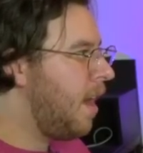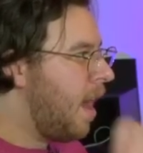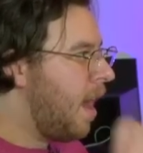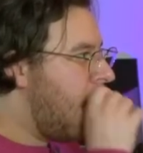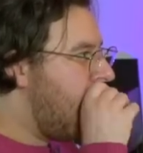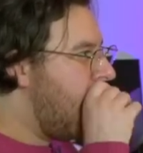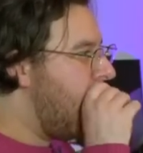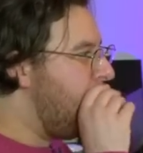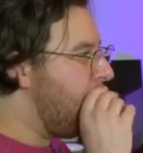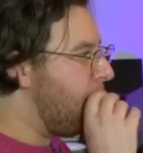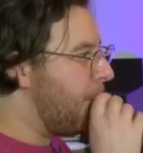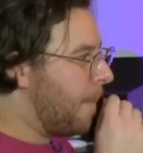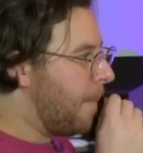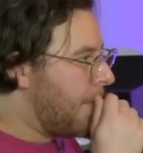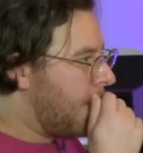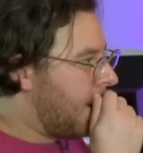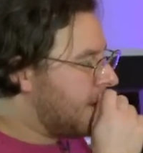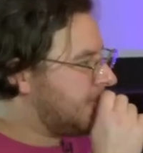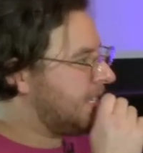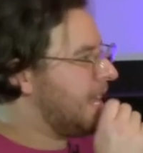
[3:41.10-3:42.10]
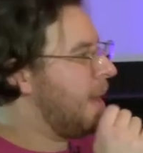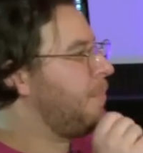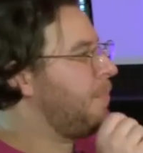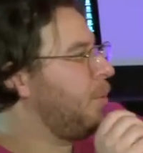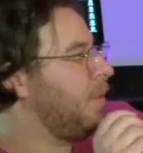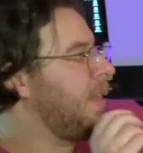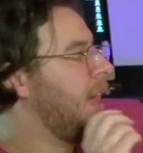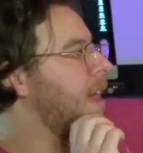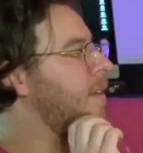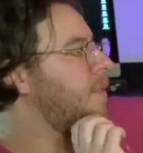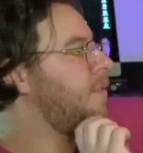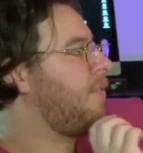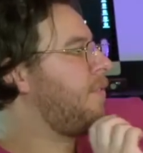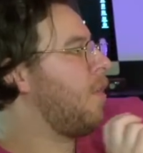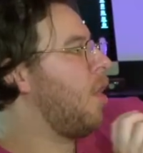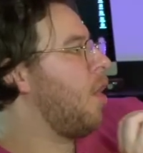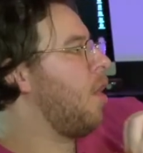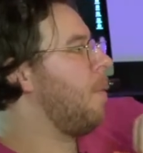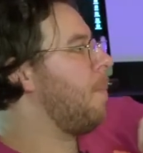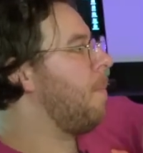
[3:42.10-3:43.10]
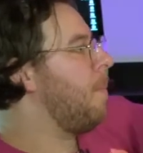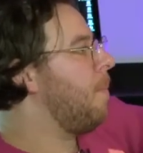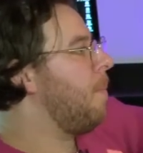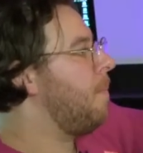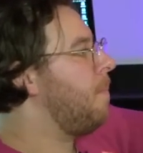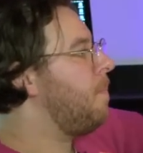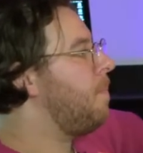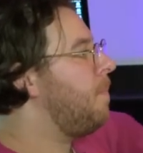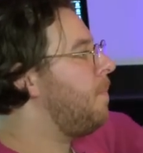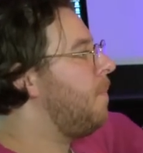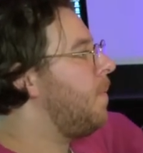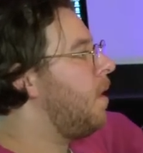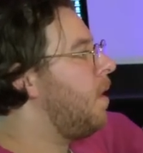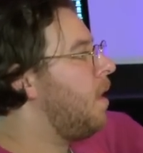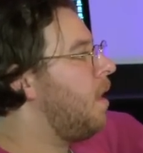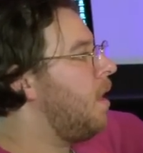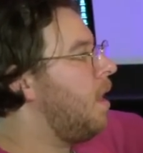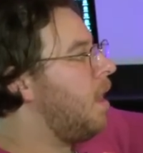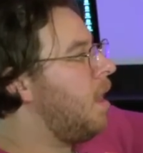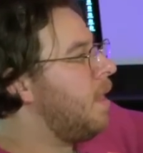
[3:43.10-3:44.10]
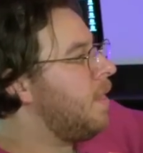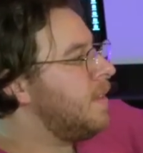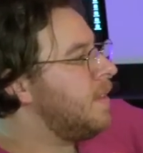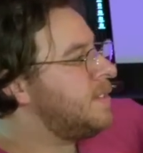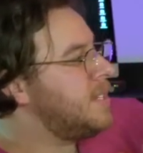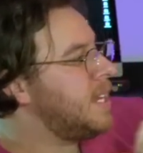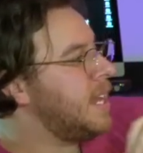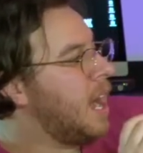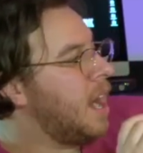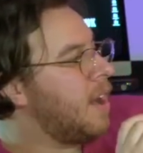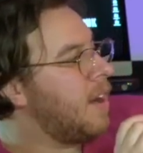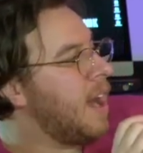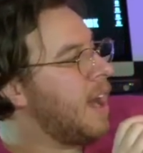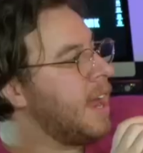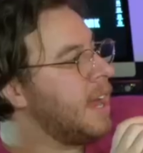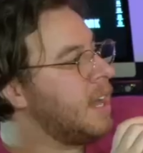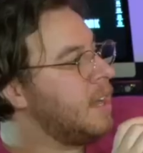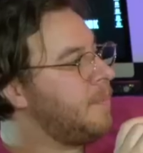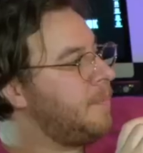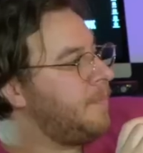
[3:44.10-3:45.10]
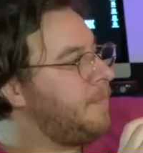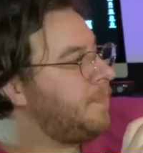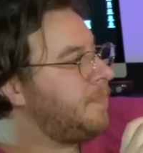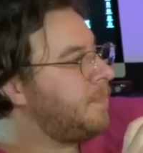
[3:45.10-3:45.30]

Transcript: I sampled that from the TR8